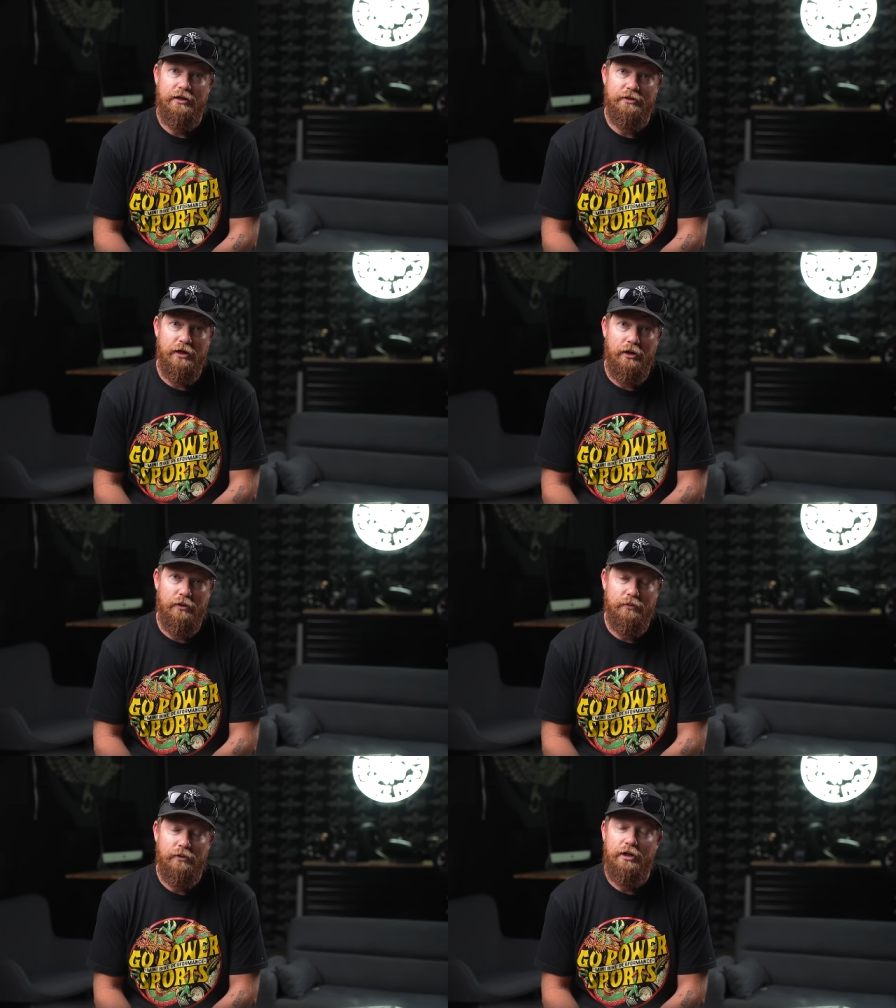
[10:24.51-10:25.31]

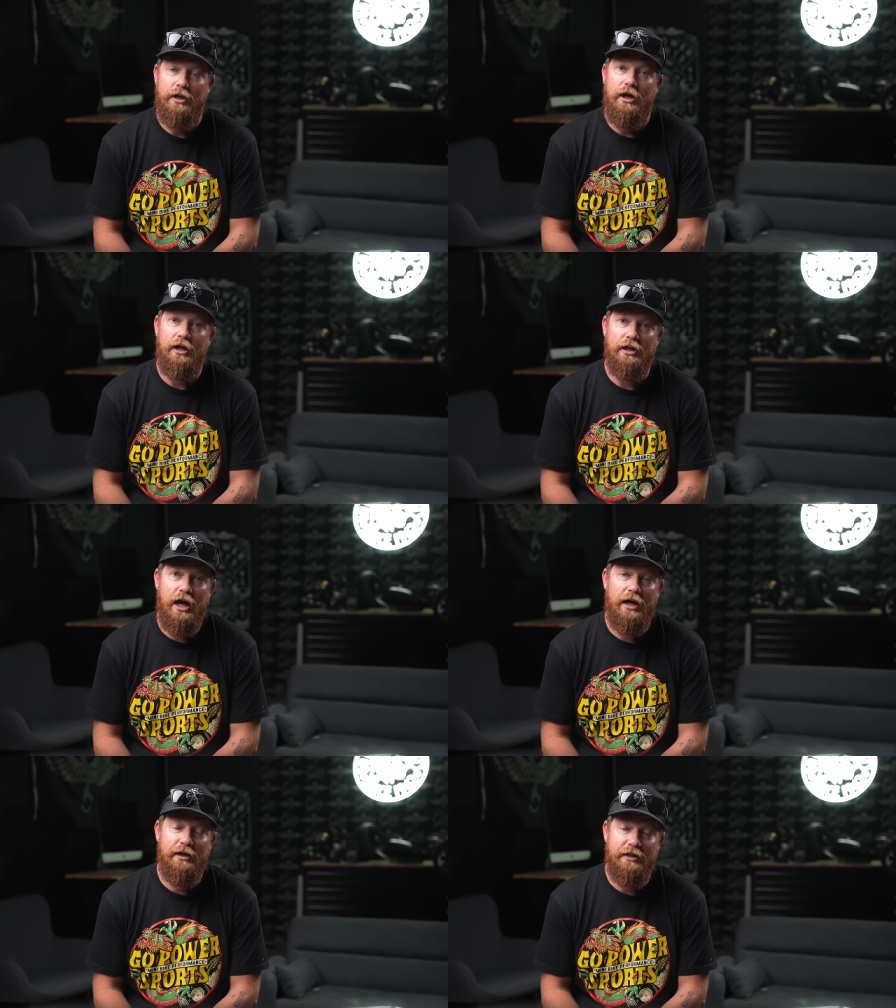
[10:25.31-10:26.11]
So a
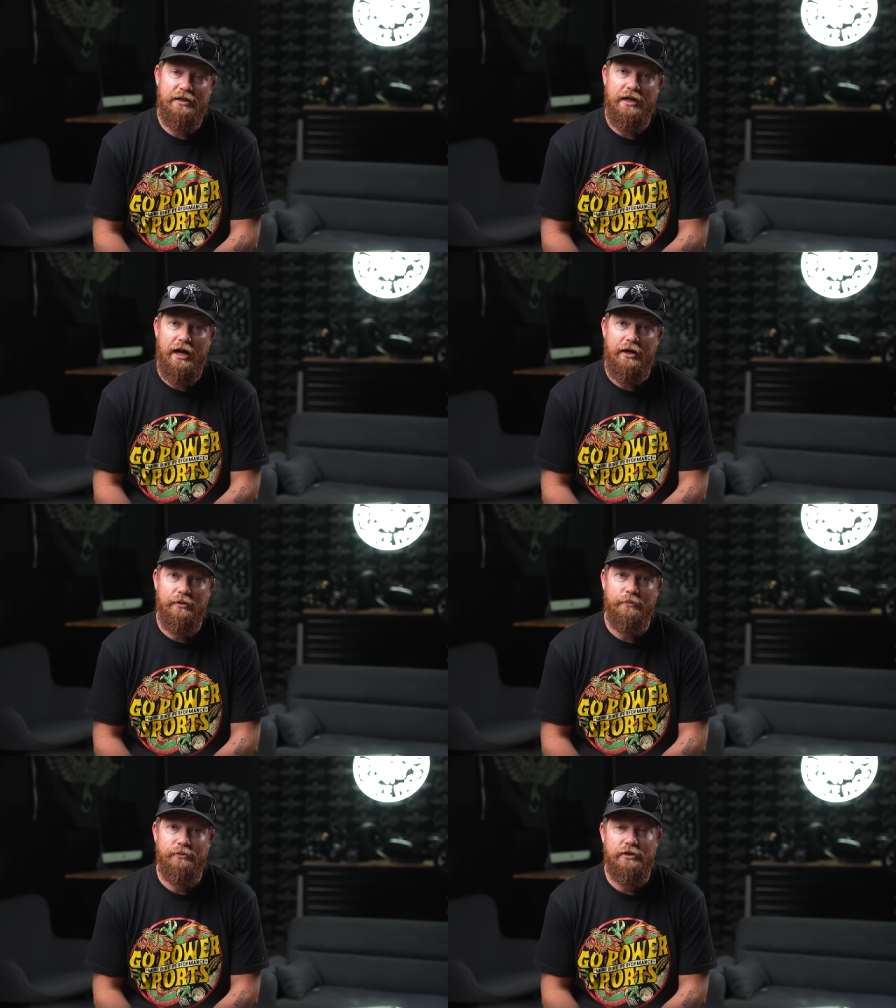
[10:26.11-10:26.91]
lot of these
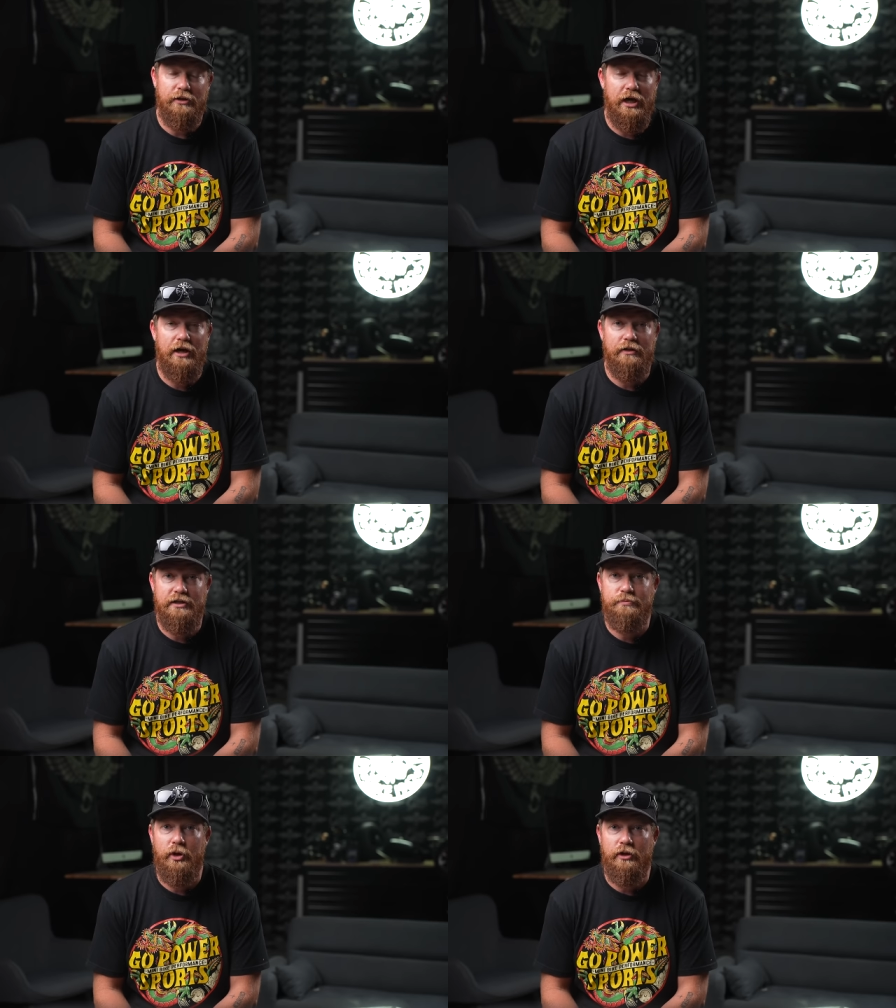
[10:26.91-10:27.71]
items, a lot of
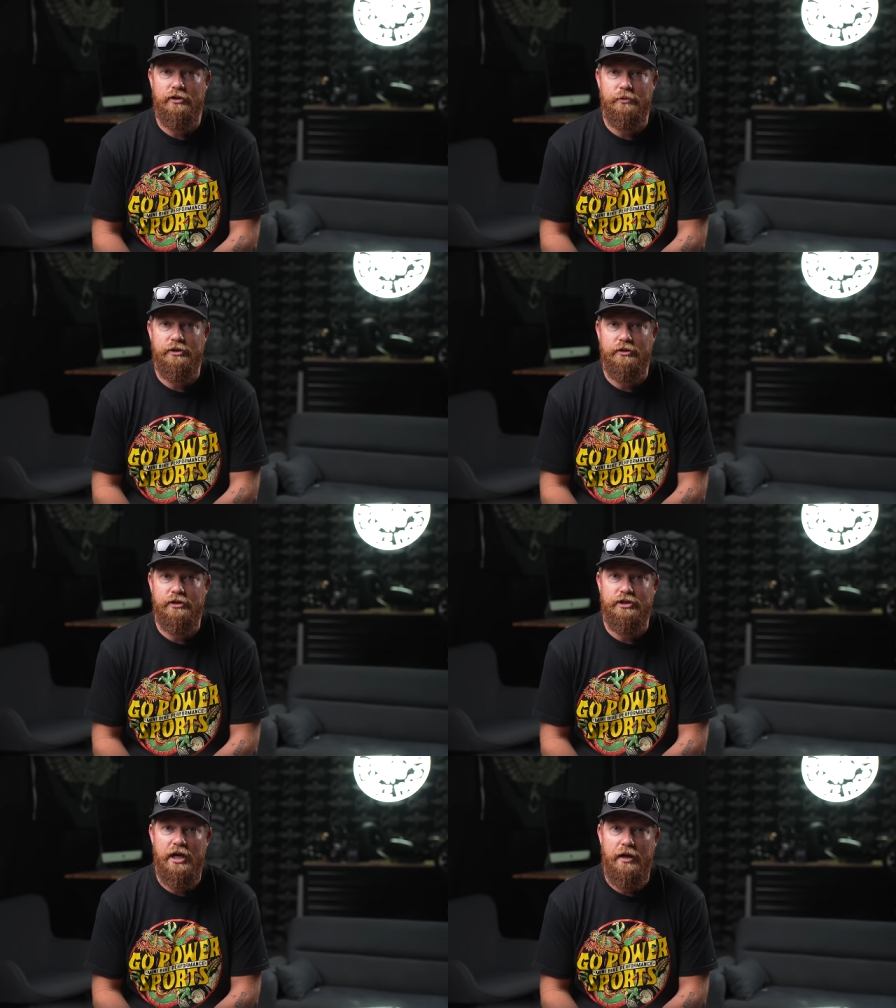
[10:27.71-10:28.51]
these parts we took
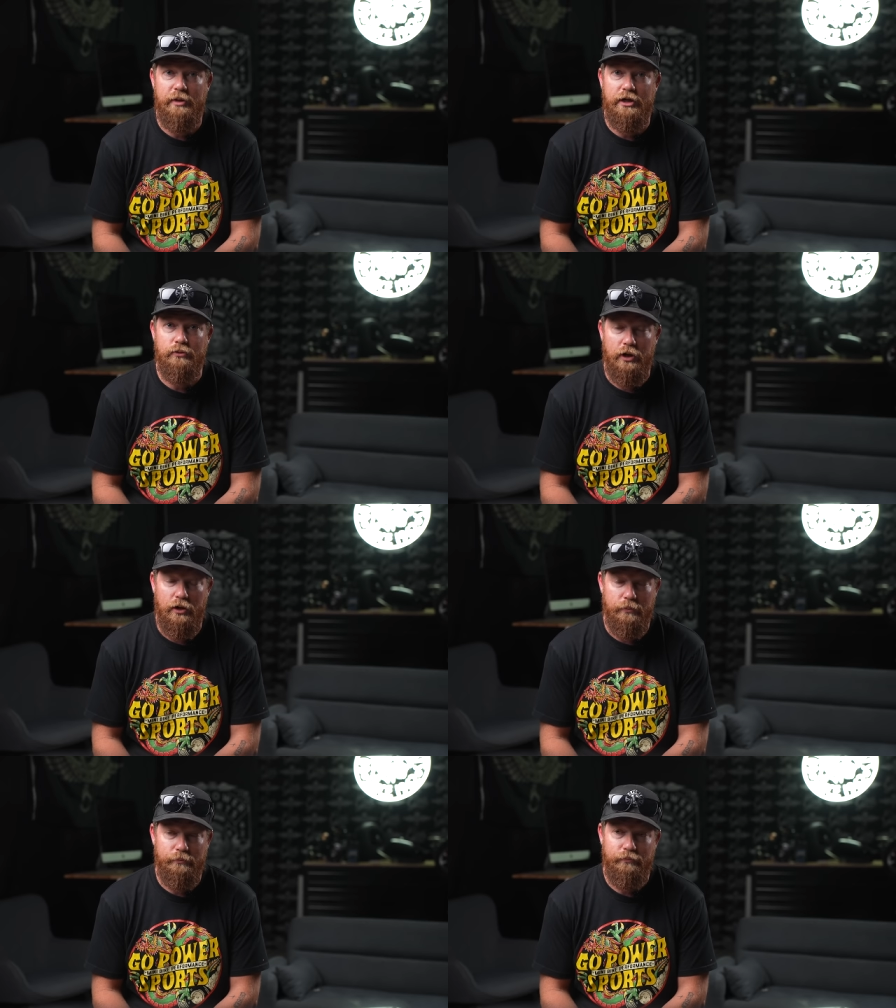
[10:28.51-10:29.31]
to J&B
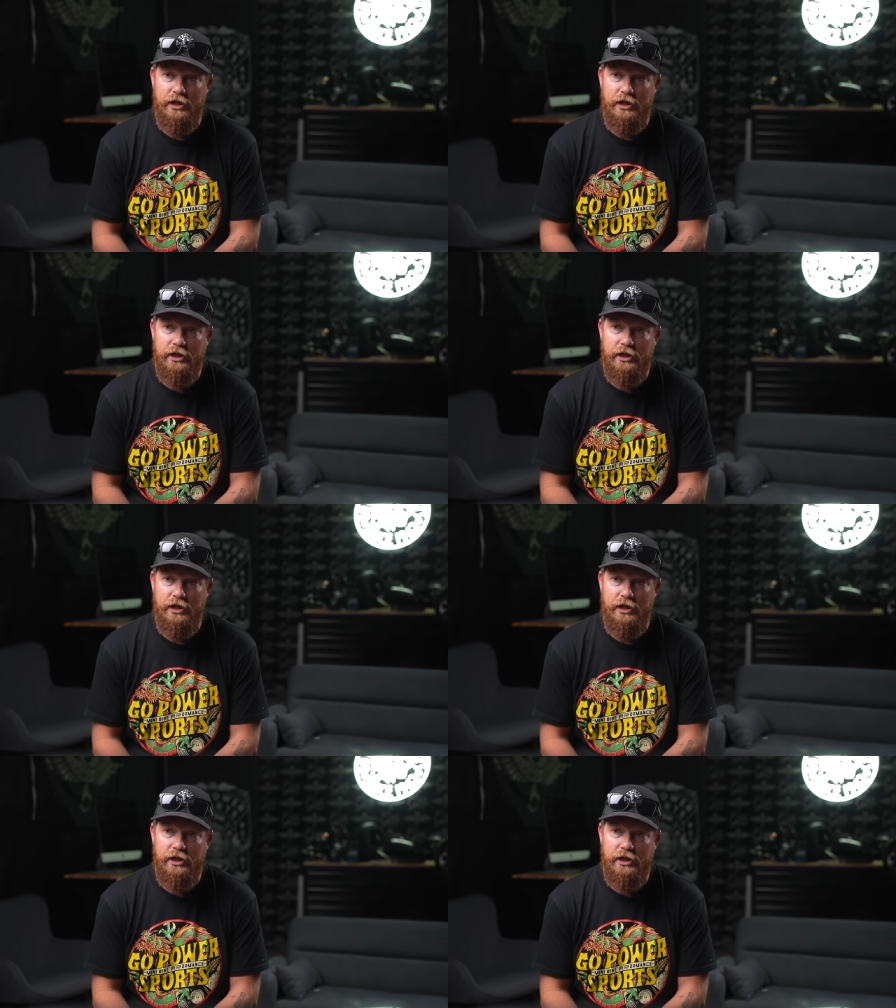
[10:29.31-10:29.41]
Chrome.